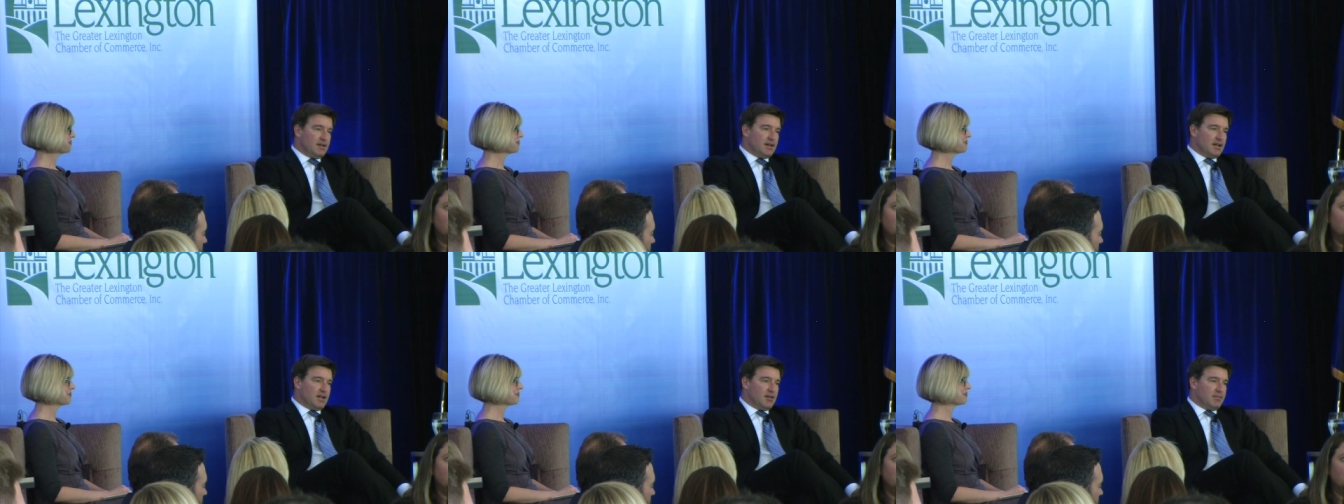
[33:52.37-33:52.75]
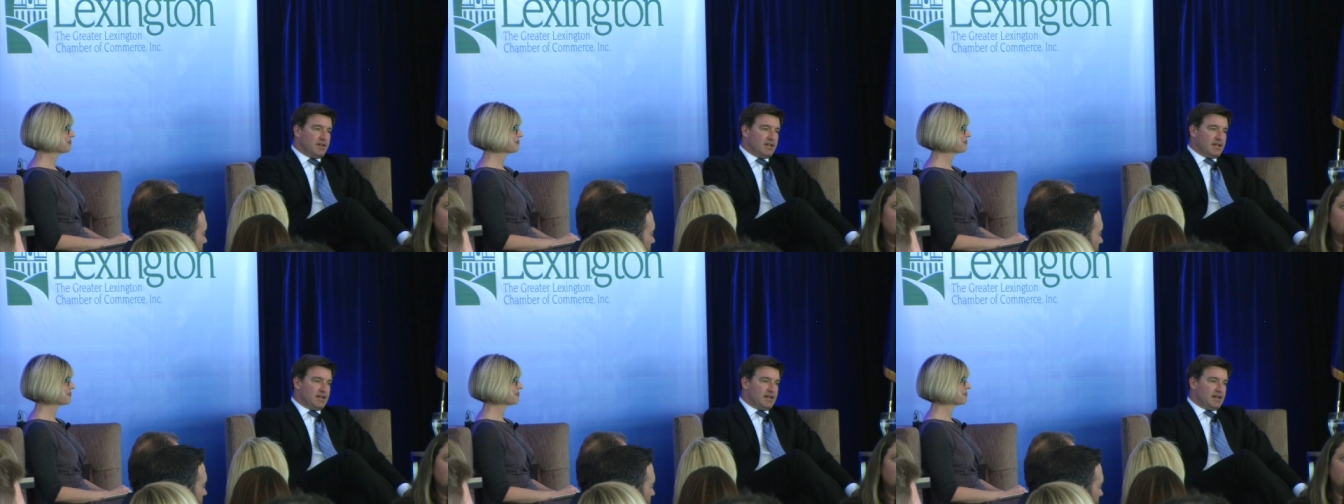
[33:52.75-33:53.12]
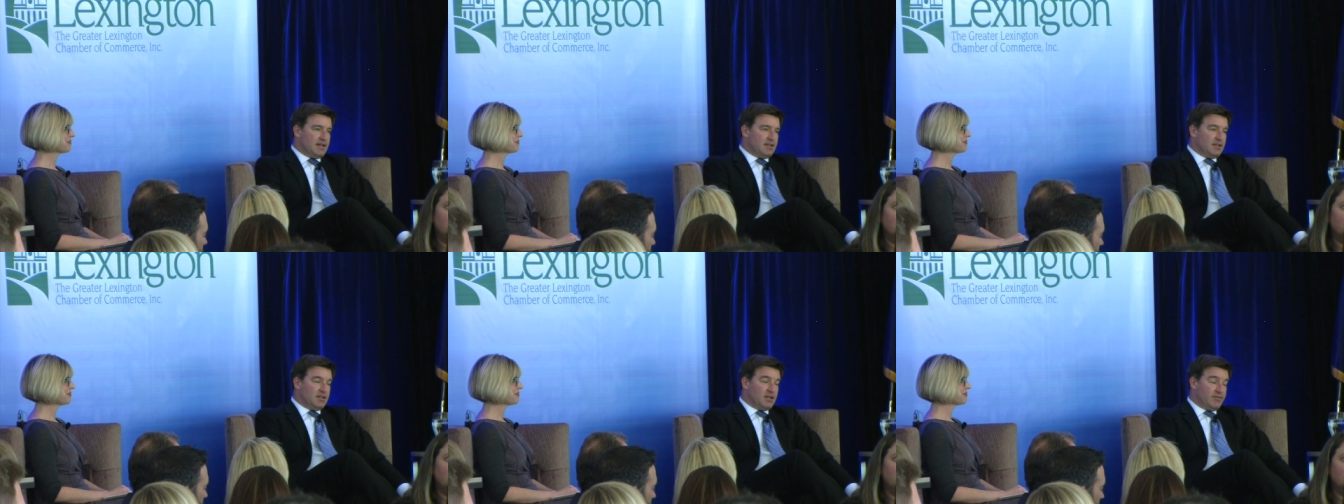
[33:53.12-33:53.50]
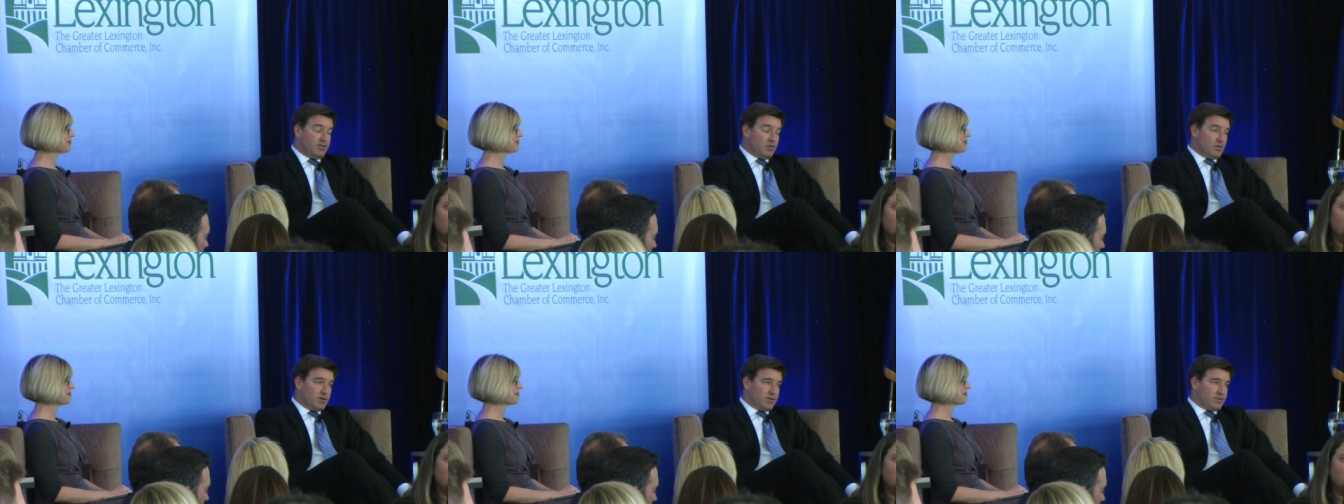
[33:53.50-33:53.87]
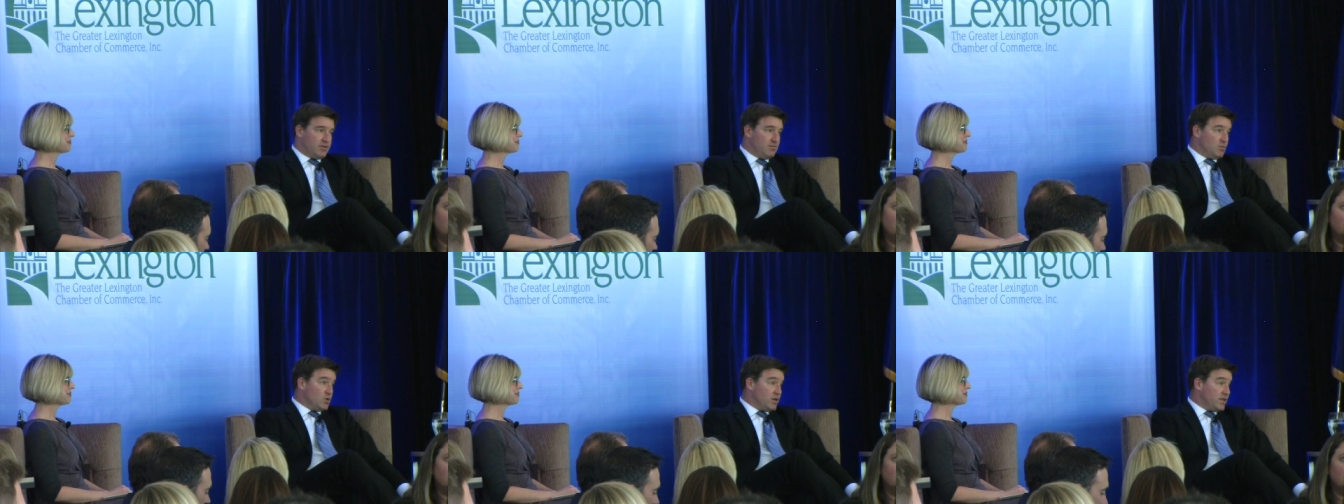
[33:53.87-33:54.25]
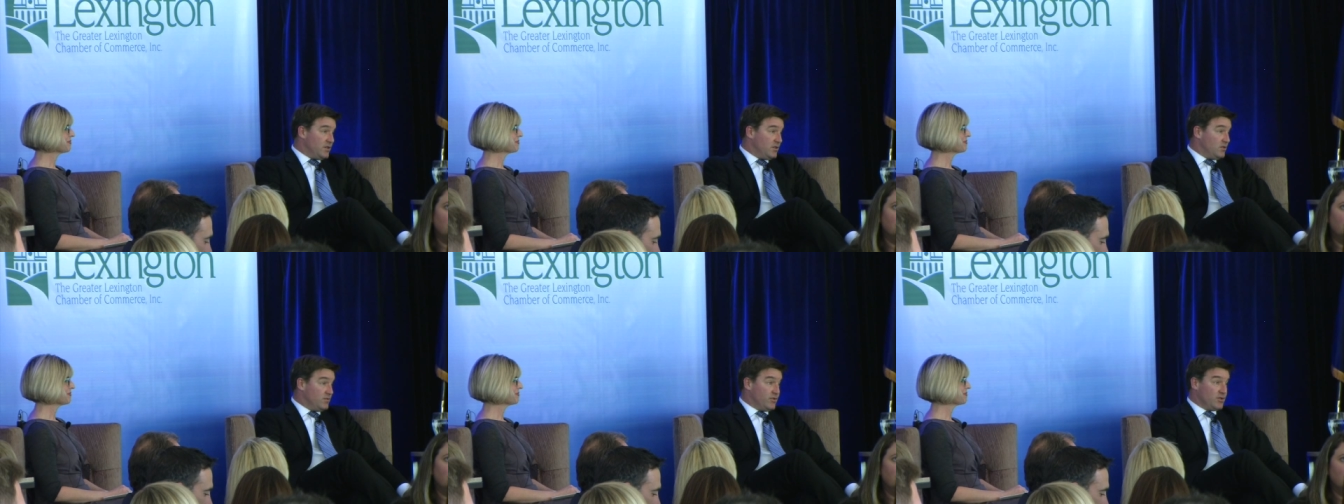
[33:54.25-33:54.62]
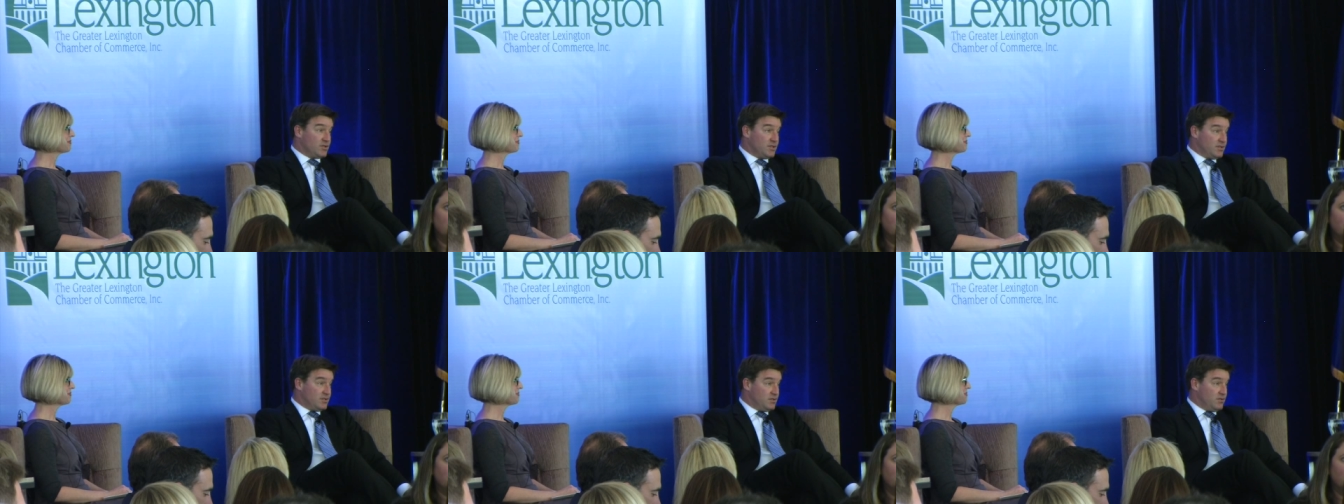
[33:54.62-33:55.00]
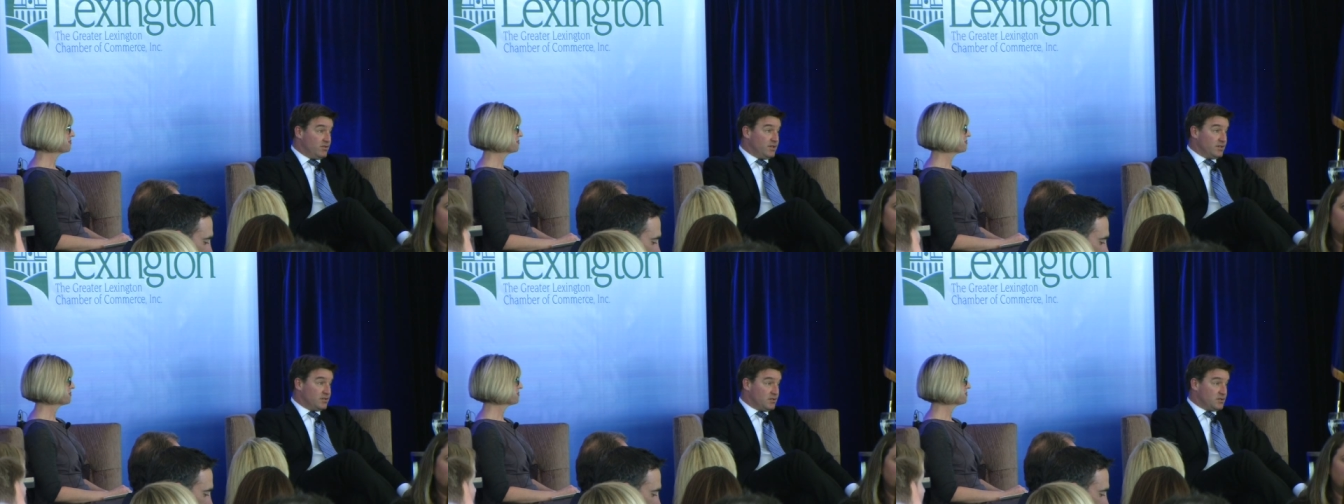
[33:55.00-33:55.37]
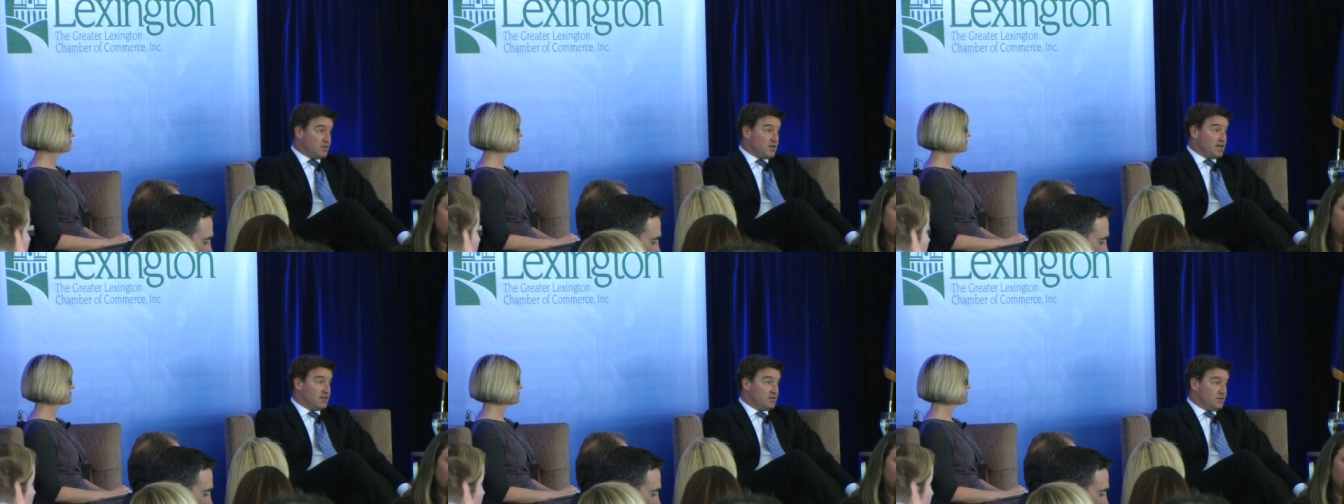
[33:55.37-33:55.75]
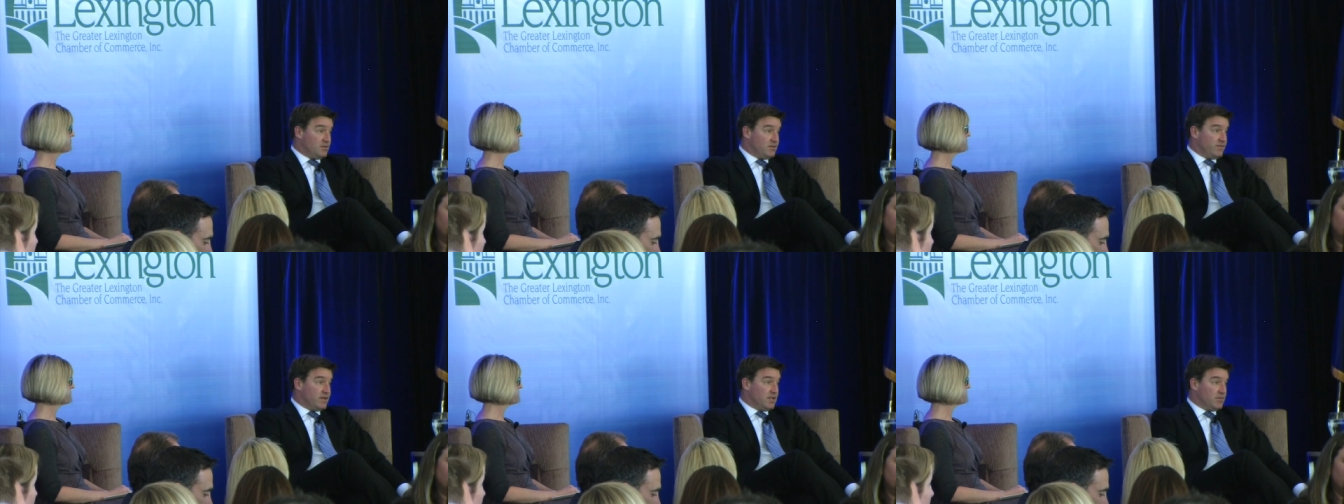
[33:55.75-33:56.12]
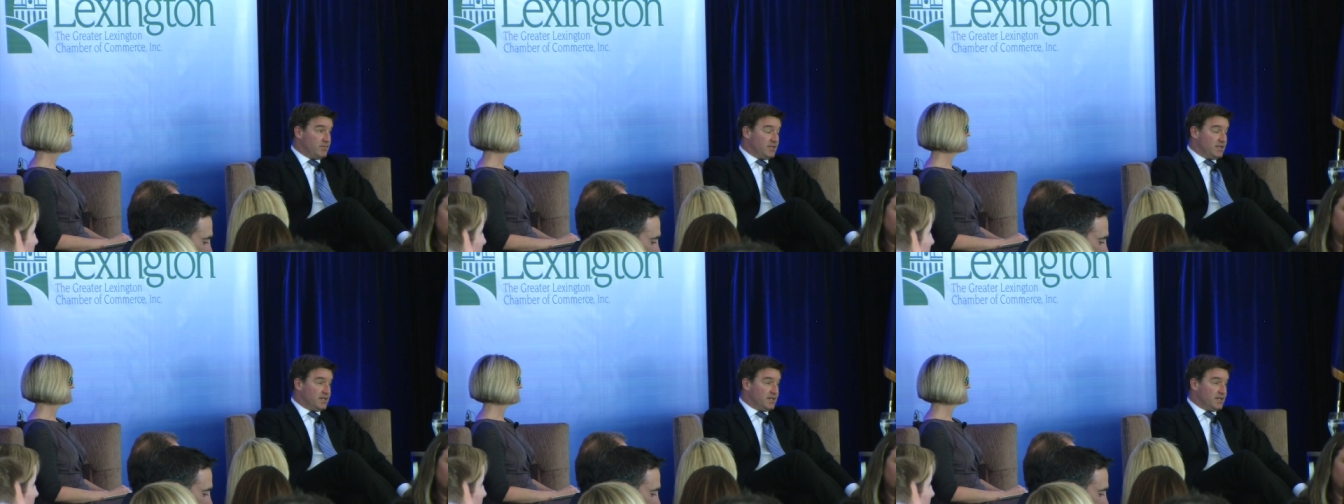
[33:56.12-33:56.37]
I love the work that Moorhead University is doing to try to develop